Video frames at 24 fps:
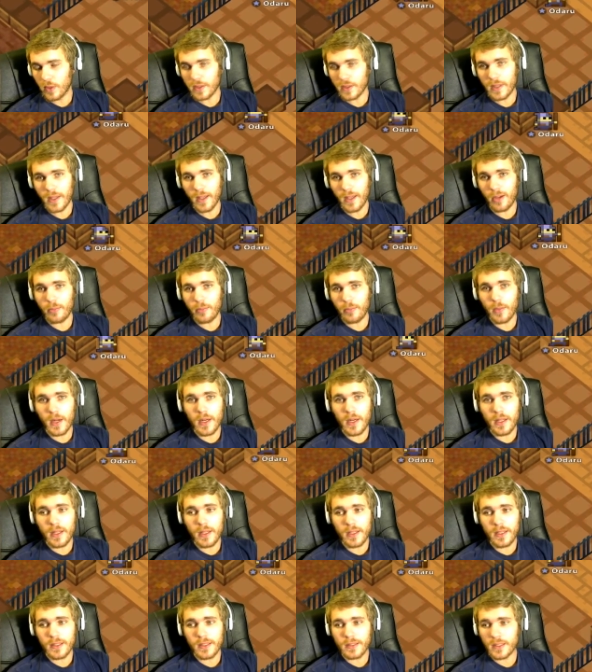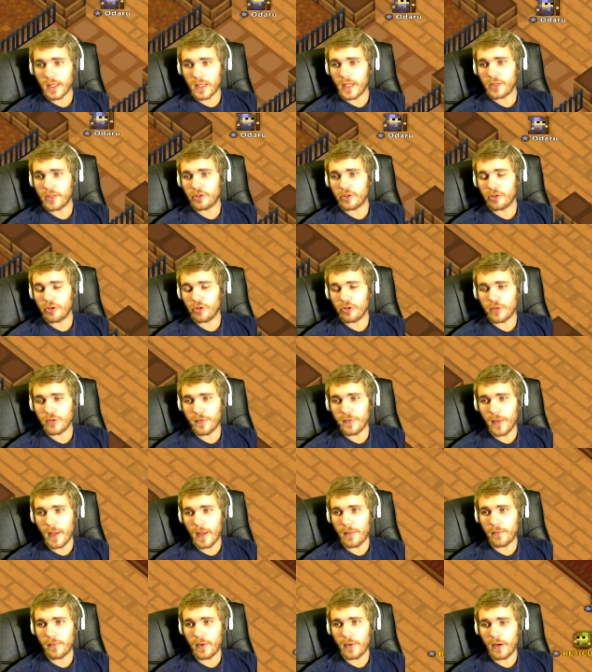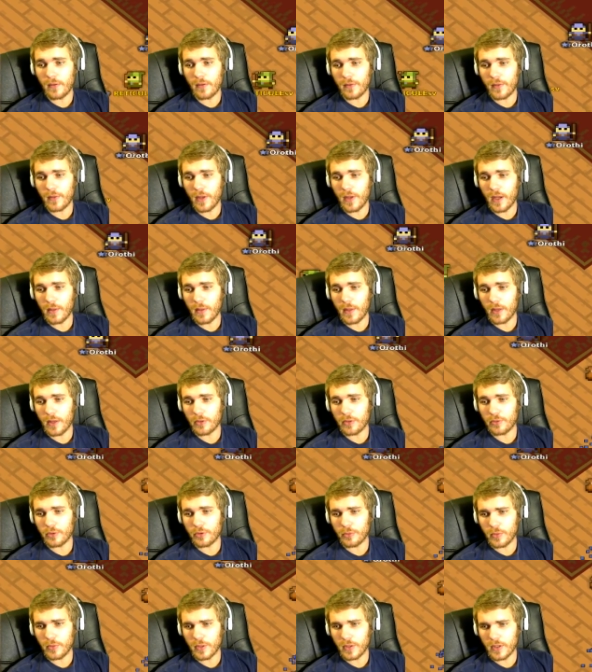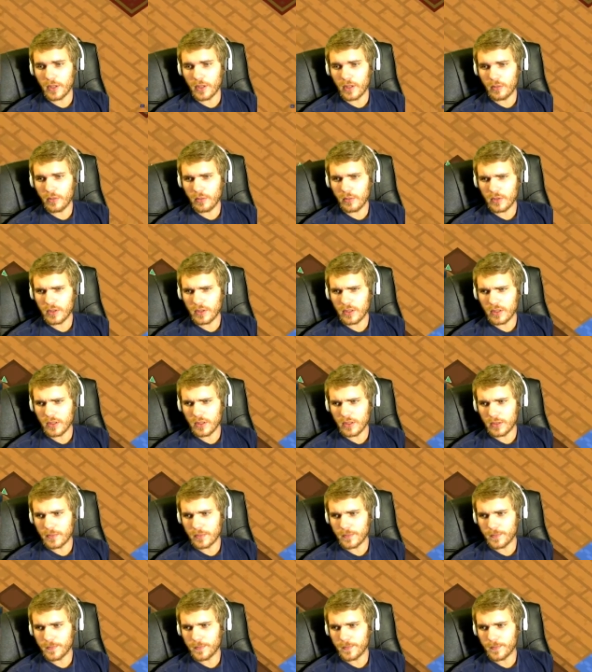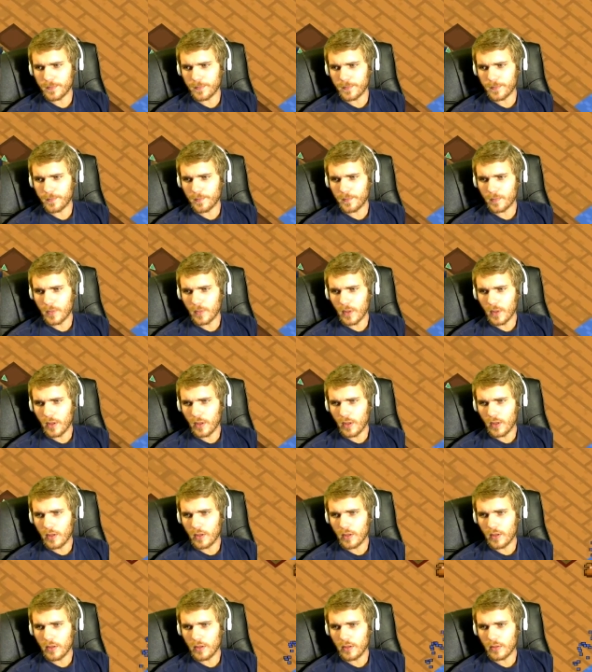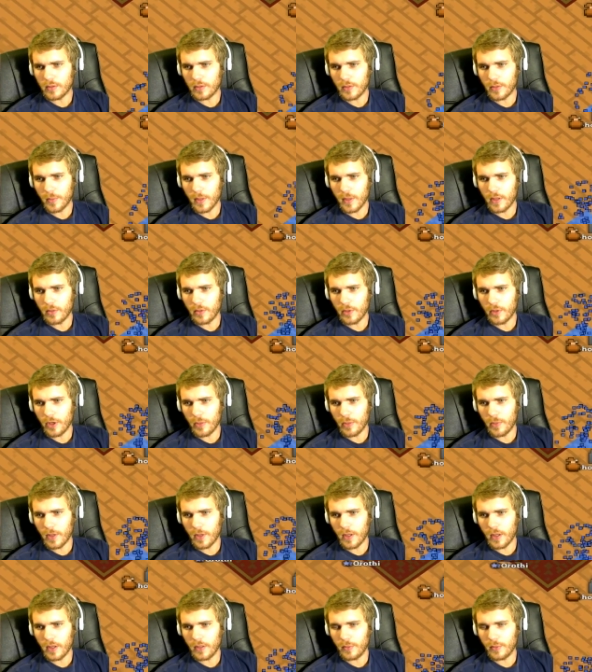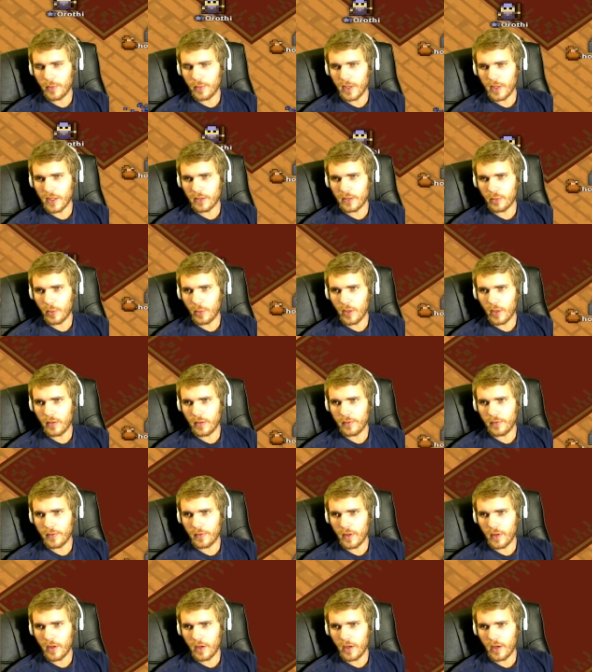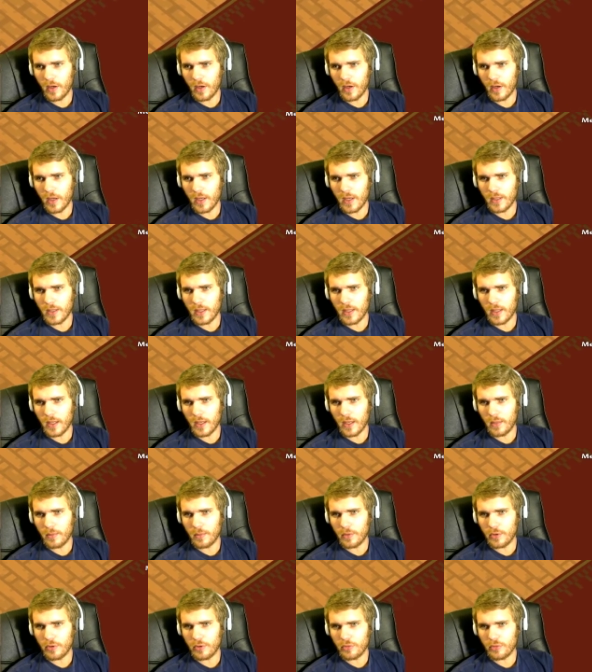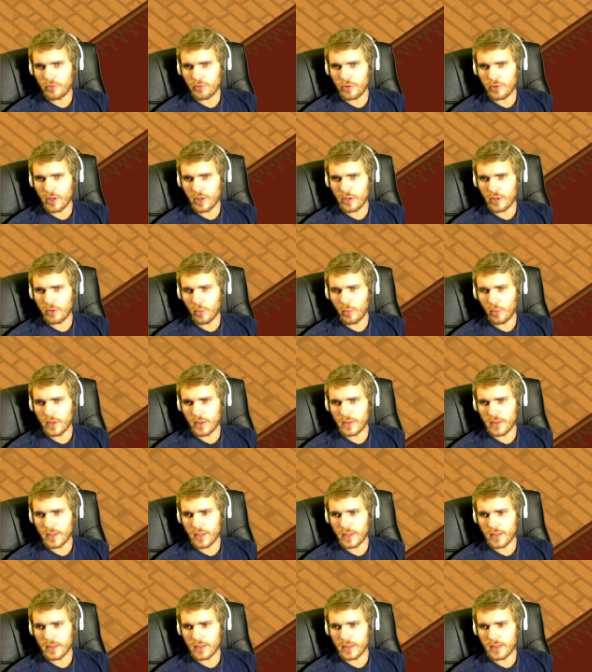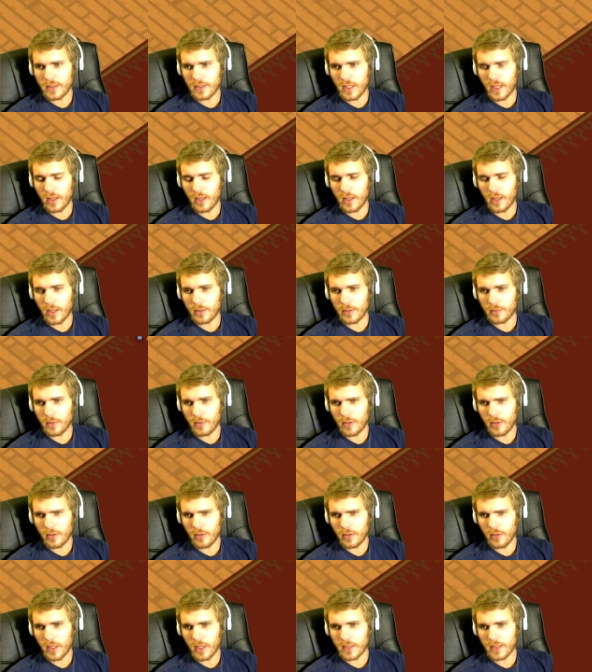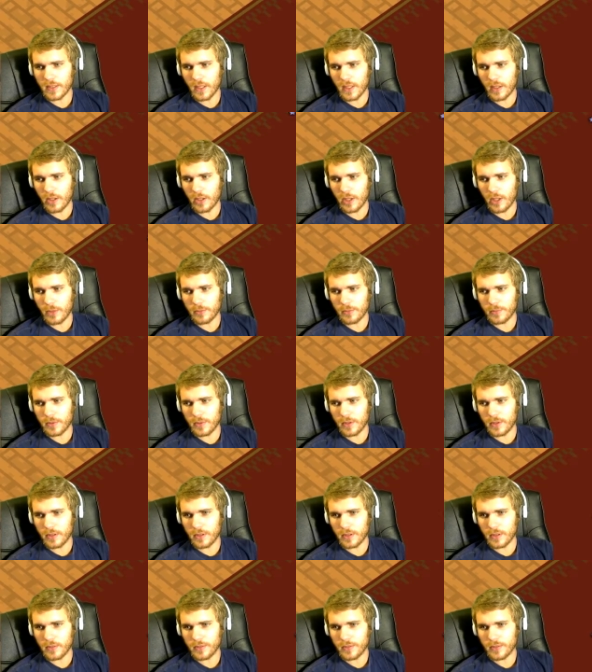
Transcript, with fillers: What the hell money is? I guess you use fame for everything. Not sure about that. What is this? That's something I don't care about. We got 12 there, 18 in Medusa, 26 in Cyclops. Well, I don't like Cyclops